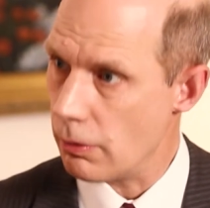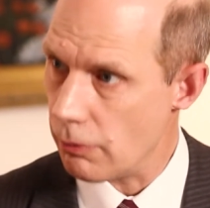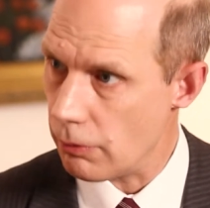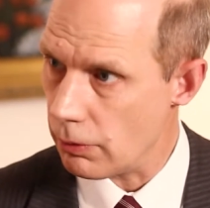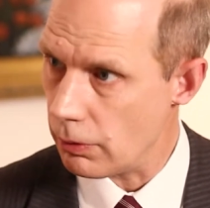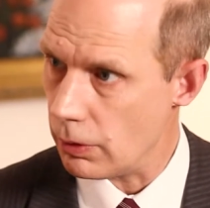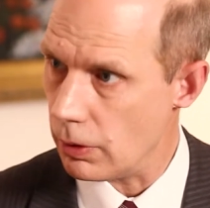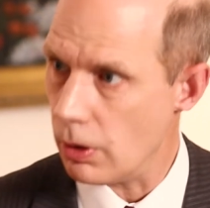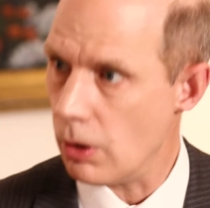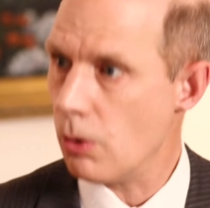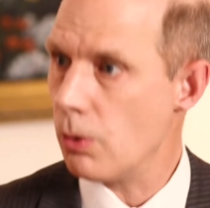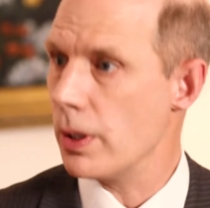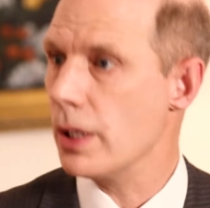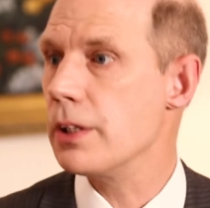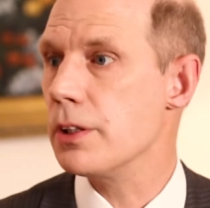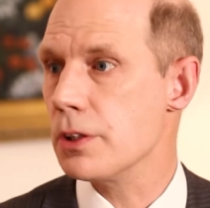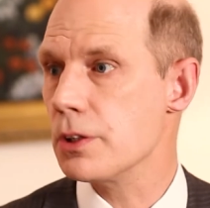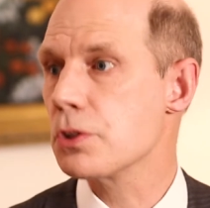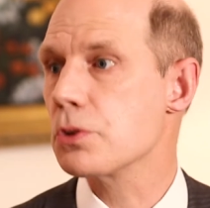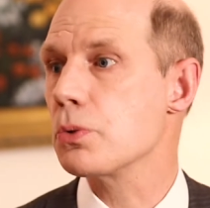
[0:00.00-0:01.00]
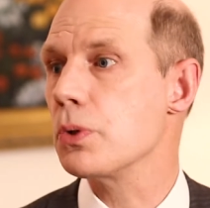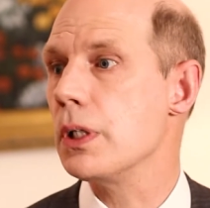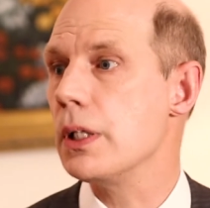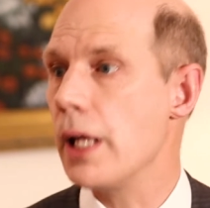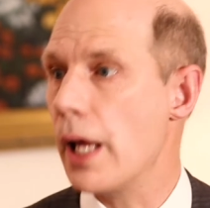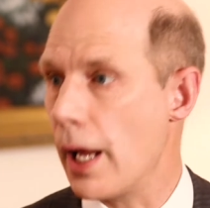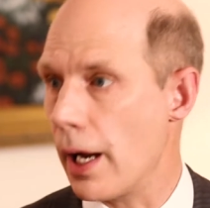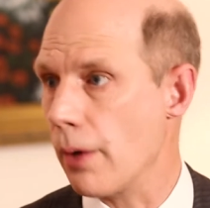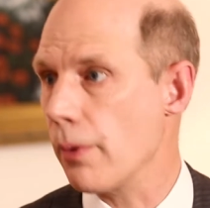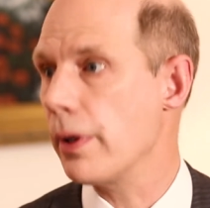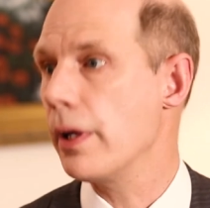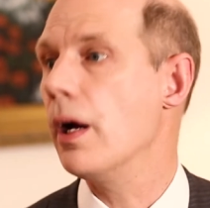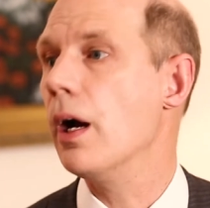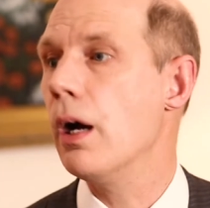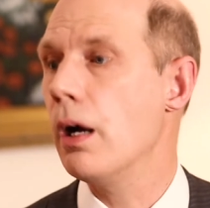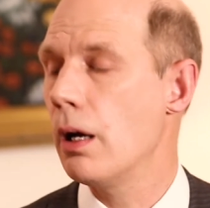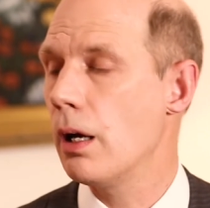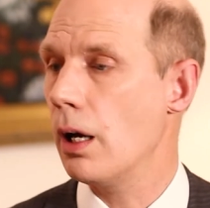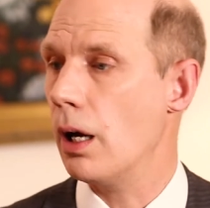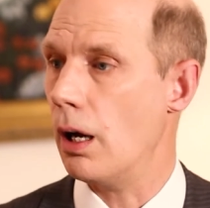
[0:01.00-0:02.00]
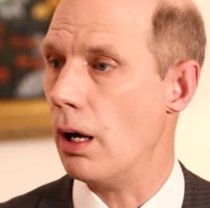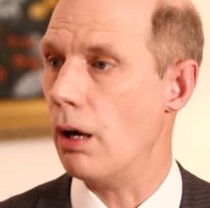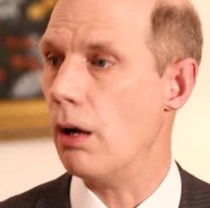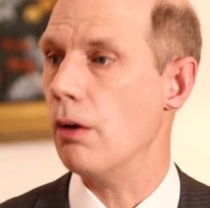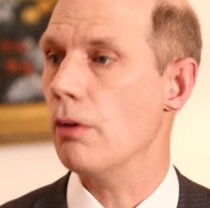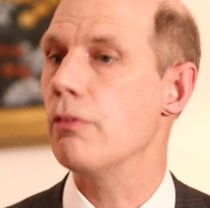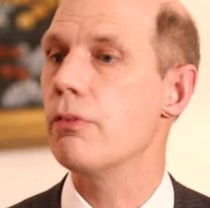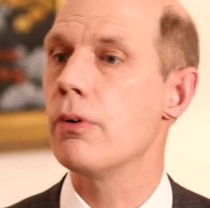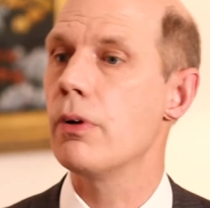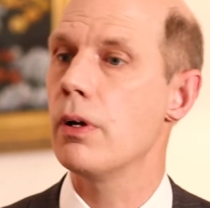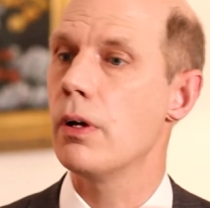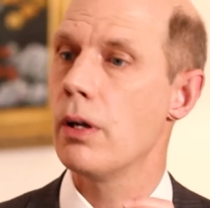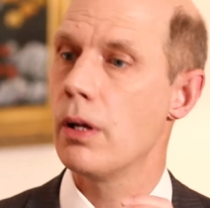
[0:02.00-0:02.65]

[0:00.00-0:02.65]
low industry area of